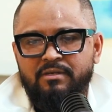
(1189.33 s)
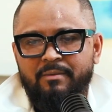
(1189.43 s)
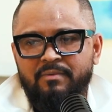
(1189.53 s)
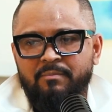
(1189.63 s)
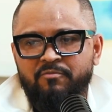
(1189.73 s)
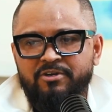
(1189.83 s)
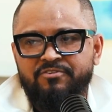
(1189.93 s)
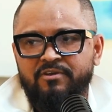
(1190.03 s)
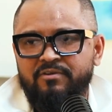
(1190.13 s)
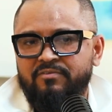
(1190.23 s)
I'm very
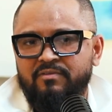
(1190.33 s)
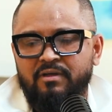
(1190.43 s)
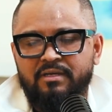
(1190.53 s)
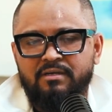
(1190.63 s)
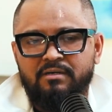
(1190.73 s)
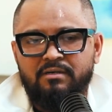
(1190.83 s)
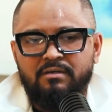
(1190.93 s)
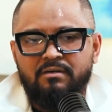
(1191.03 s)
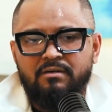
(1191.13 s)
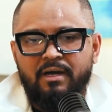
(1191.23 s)
serious. Like,
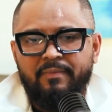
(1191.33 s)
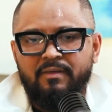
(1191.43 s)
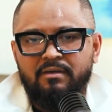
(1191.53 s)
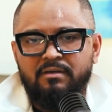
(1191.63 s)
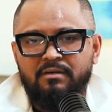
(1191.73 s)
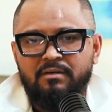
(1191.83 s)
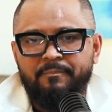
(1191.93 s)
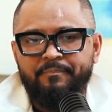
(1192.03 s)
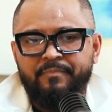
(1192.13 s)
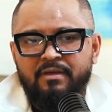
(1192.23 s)
I think
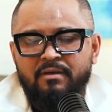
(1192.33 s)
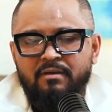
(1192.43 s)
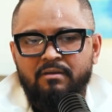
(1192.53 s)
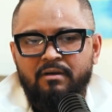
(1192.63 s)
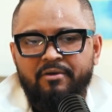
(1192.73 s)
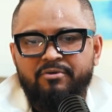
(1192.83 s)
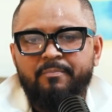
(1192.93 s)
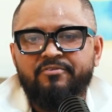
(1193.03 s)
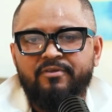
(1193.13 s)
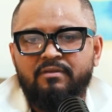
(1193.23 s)
I
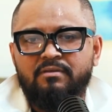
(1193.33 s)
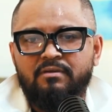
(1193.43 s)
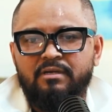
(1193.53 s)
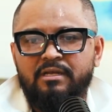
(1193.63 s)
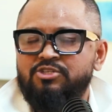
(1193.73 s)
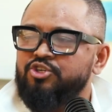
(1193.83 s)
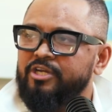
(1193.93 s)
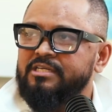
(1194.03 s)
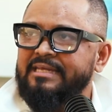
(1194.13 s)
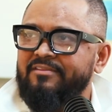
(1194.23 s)
represent
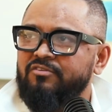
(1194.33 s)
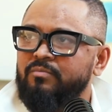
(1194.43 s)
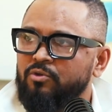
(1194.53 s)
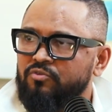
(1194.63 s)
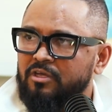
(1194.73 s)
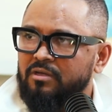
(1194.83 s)
electronic dance music.